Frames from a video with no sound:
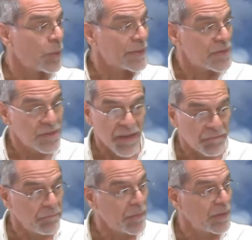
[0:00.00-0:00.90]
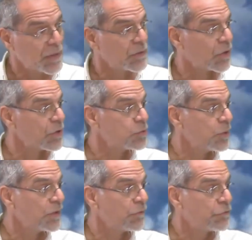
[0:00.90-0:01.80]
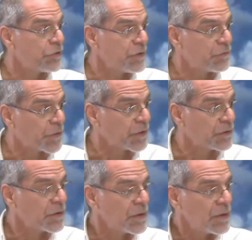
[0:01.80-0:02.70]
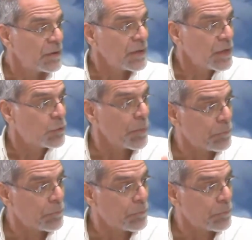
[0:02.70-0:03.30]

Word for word: Twenty-seven million dollars worth of green fund and,